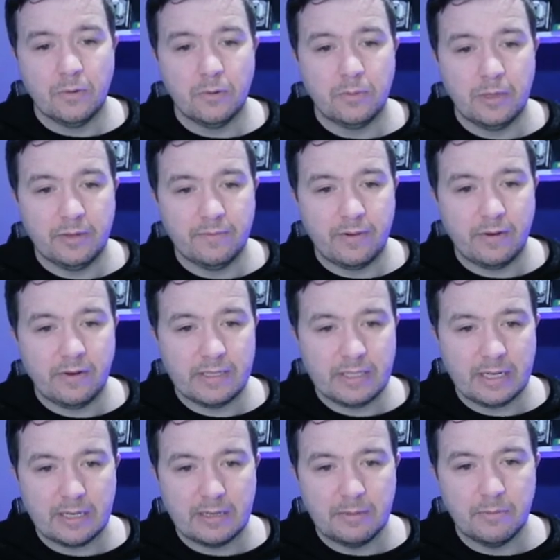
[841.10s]
playing very
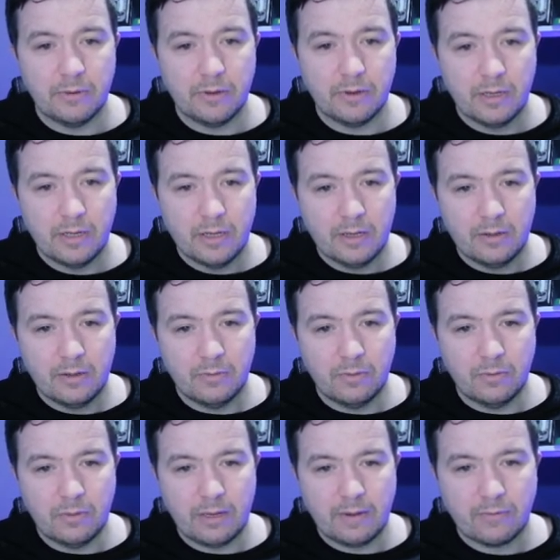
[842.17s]
attacking, but
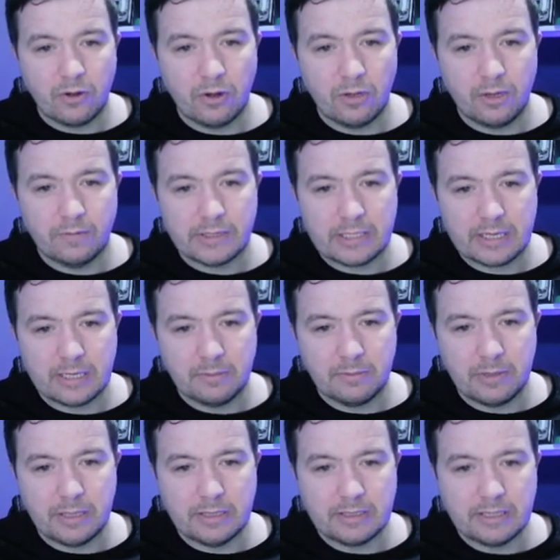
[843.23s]
we have got a lot of attacking
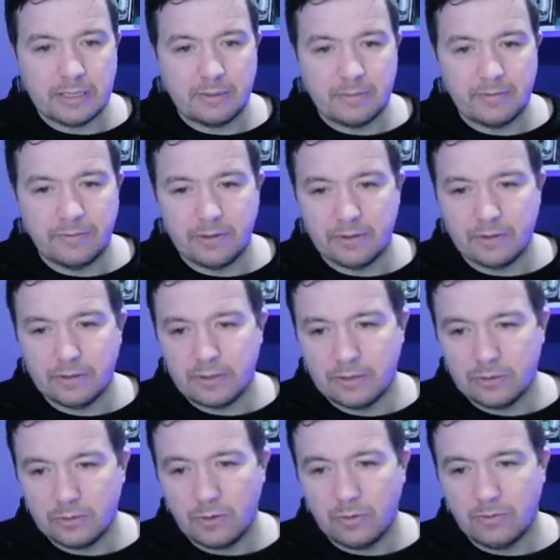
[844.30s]
players in that midfield, so
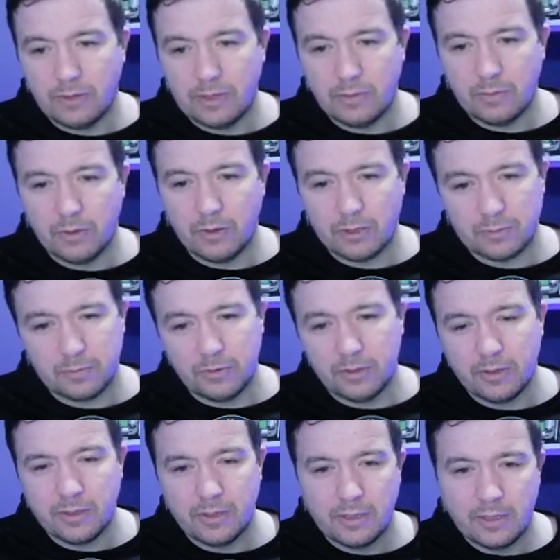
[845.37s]
hopefully it works, but
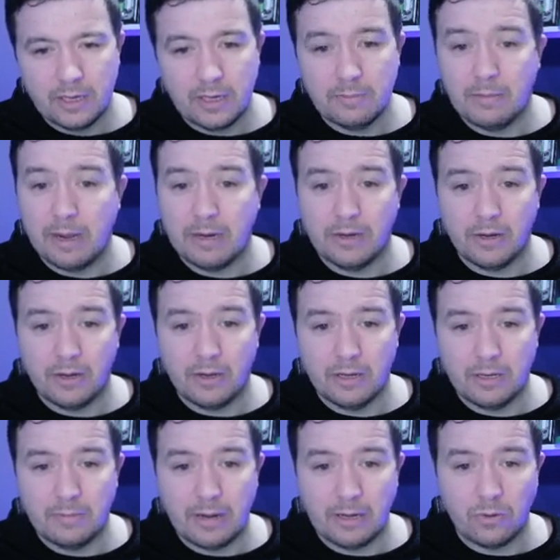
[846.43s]
it might not. It
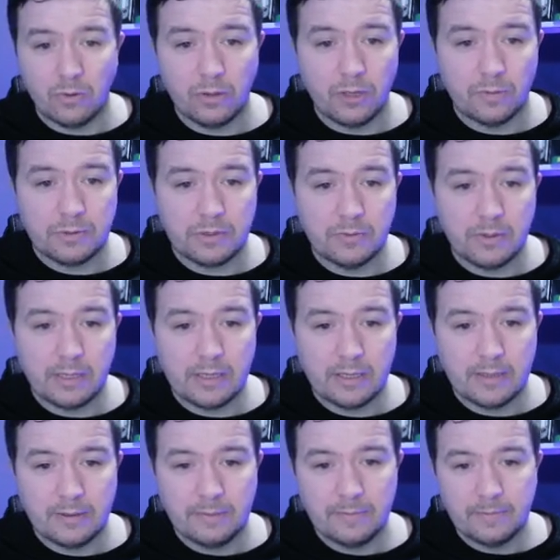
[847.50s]
might go the opposite way.
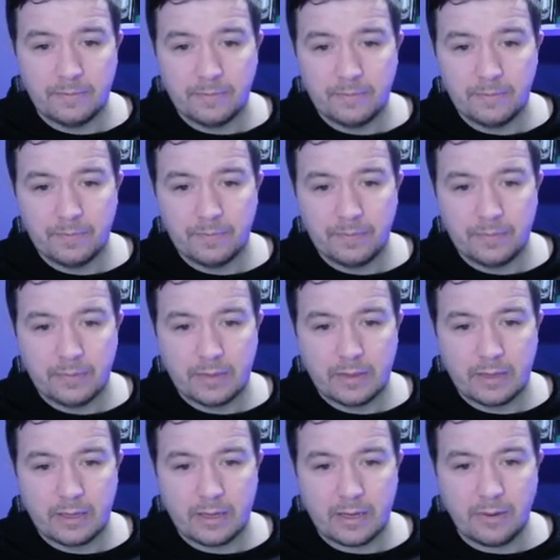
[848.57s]

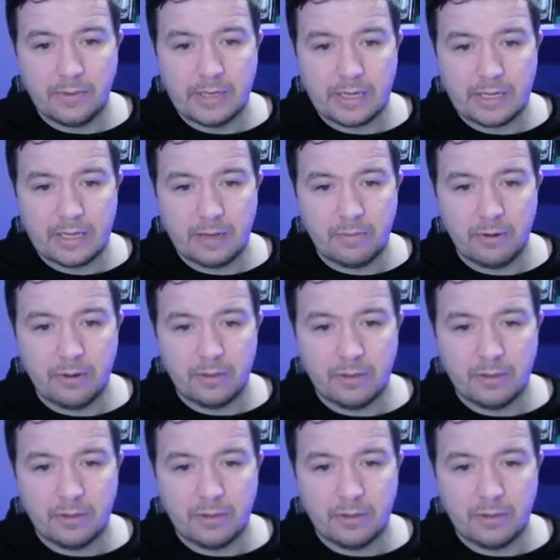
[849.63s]
Can we nick that ball?